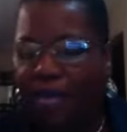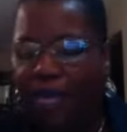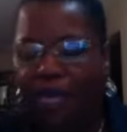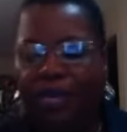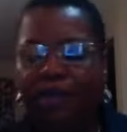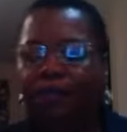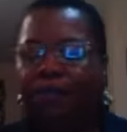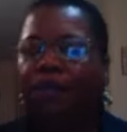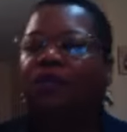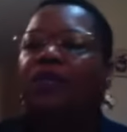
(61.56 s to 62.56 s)
a
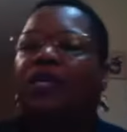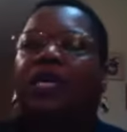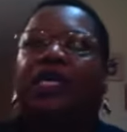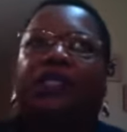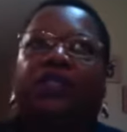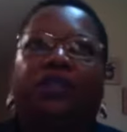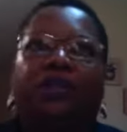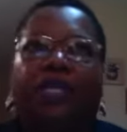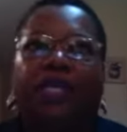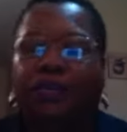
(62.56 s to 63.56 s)
KingdomPreneur, an
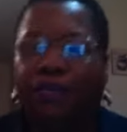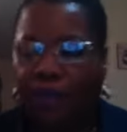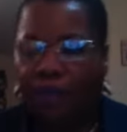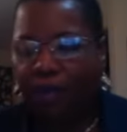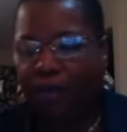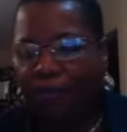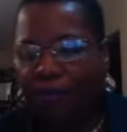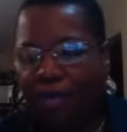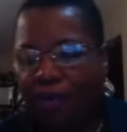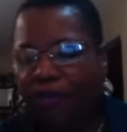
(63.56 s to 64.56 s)
intuitive,
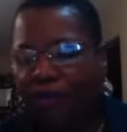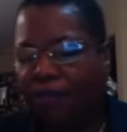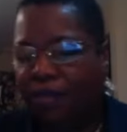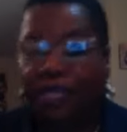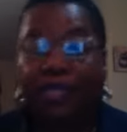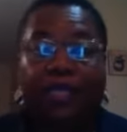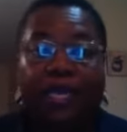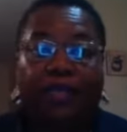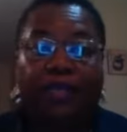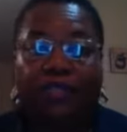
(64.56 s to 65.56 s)
mindful
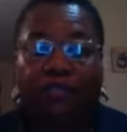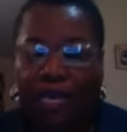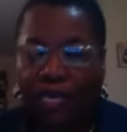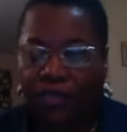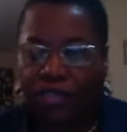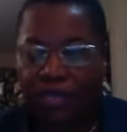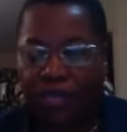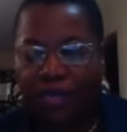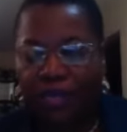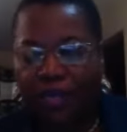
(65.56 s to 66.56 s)
mindset
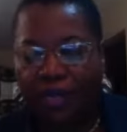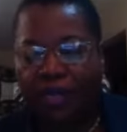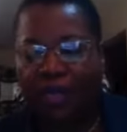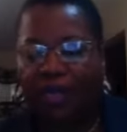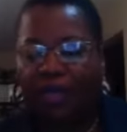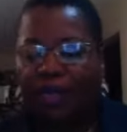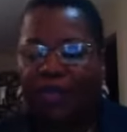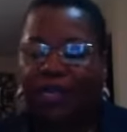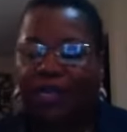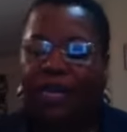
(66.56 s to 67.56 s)
strategist
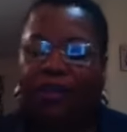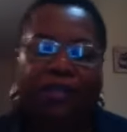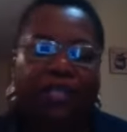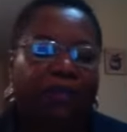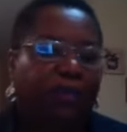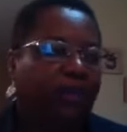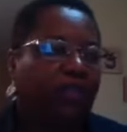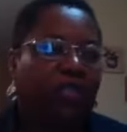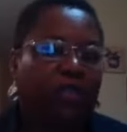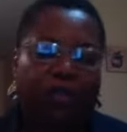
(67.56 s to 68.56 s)
that helps
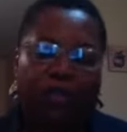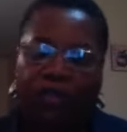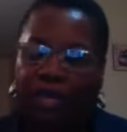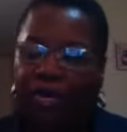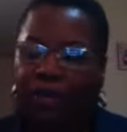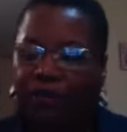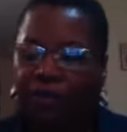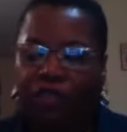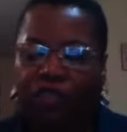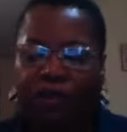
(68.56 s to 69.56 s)
spiritual, creative
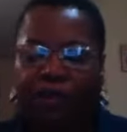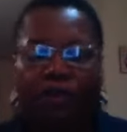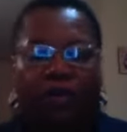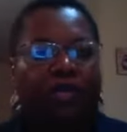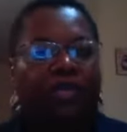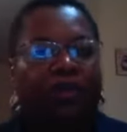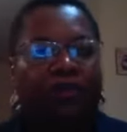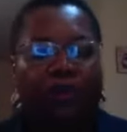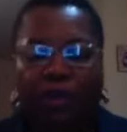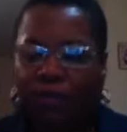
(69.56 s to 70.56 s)
entrepreneurs,
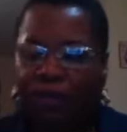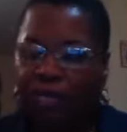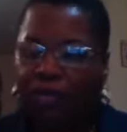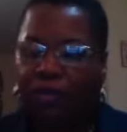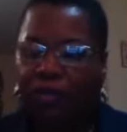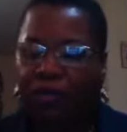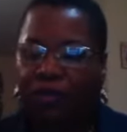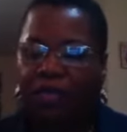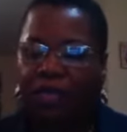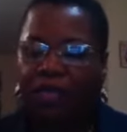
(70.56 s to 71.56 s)
small business
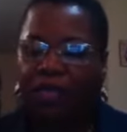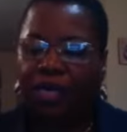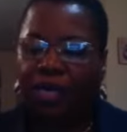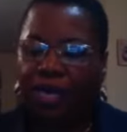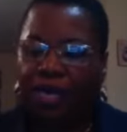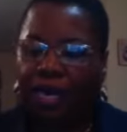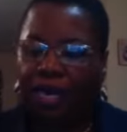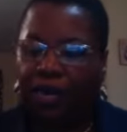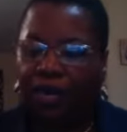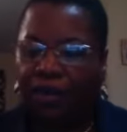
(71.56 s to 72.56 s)
owners,
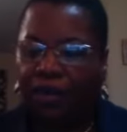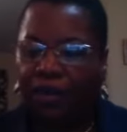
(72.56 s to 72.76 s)
and